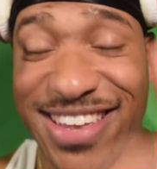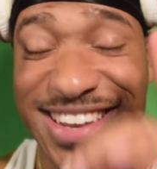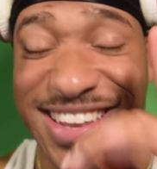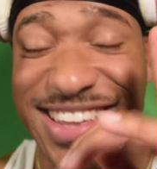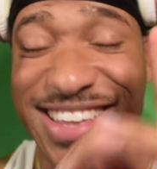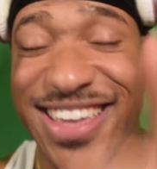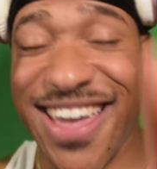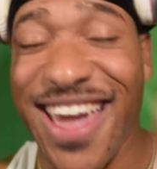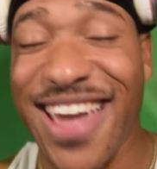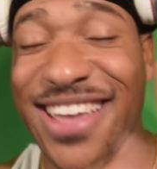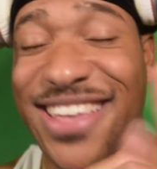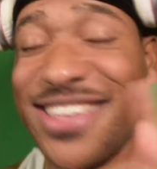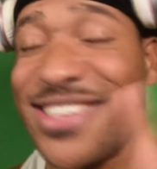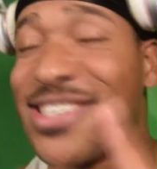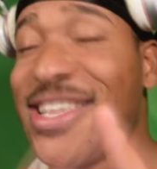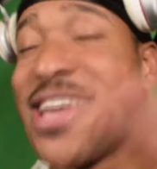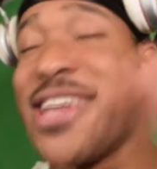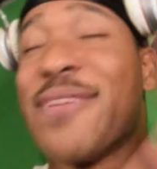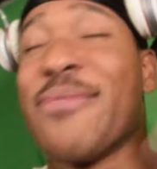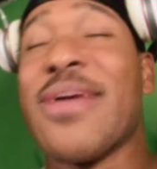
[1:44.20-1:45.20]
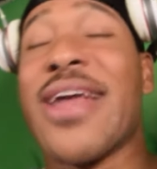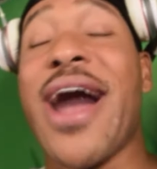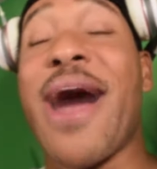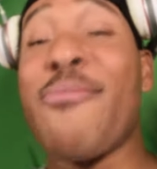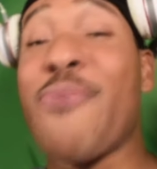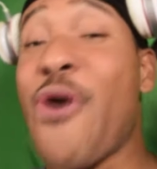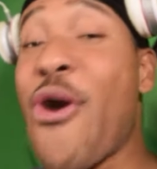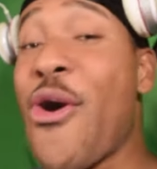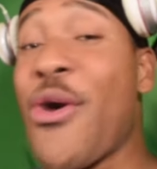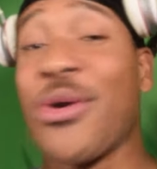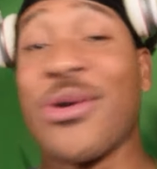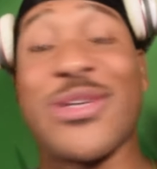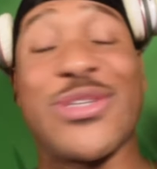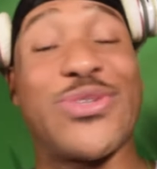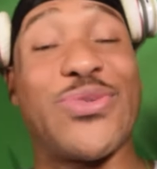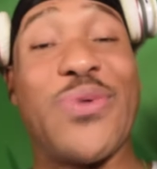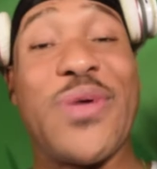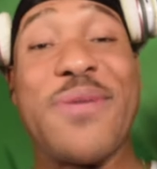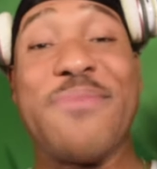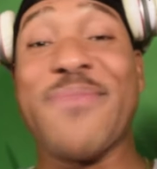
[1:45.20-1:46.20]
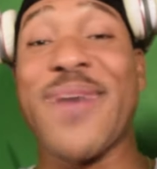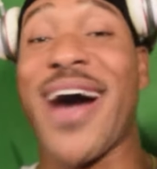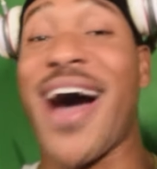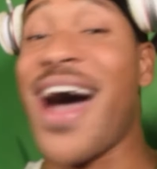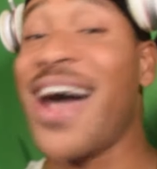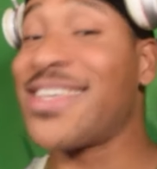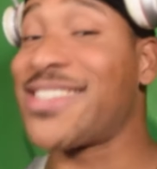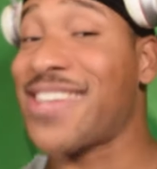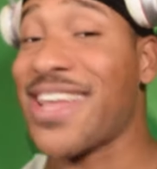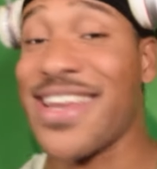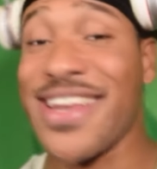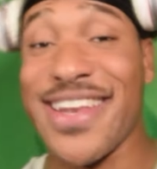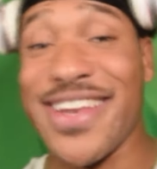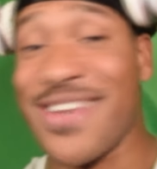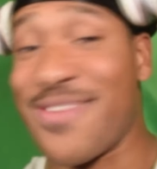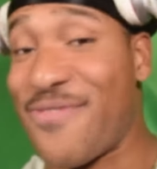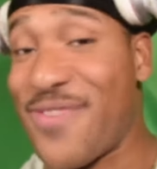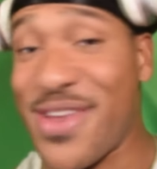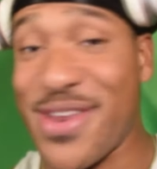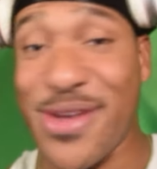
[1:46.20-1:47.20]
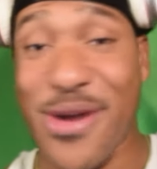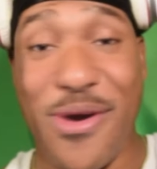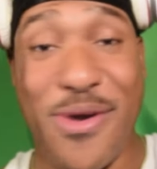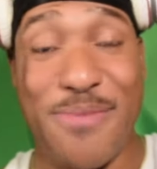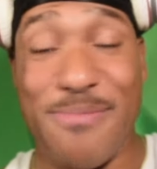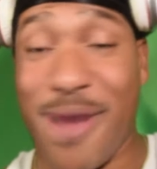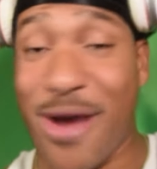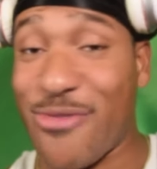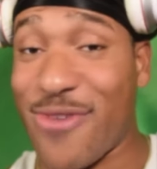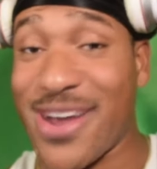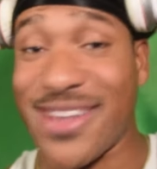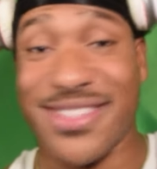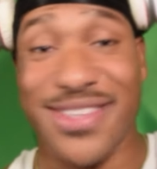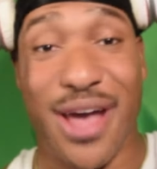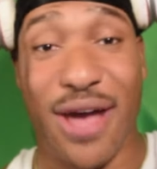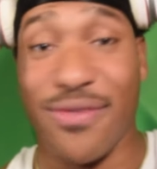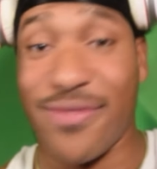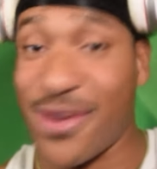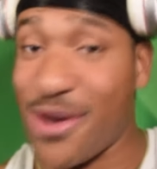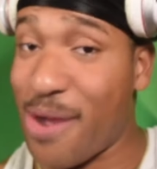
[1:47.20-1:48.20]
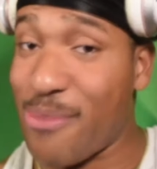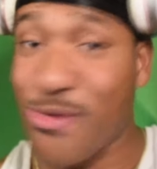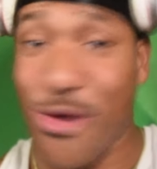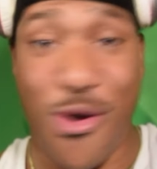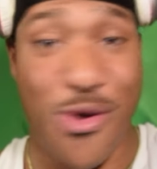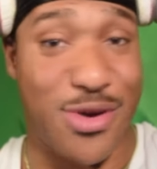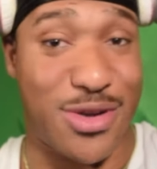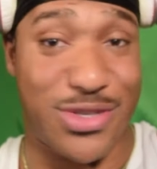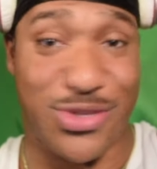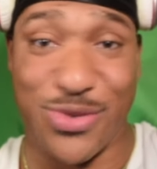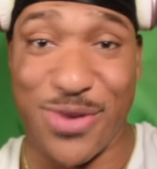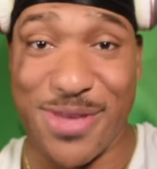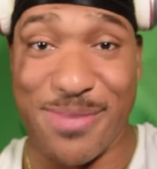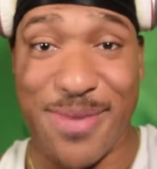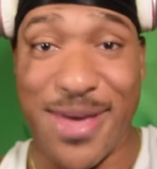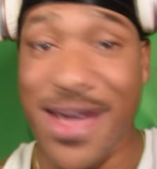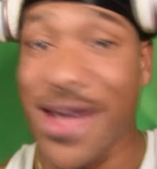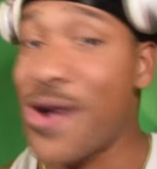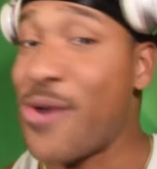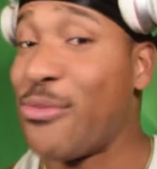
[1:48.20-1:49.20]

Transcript: in the Yankee Stadium. And I'm calling a sweep. I said in the video, in my Red Sox video, I'm calling a sweep.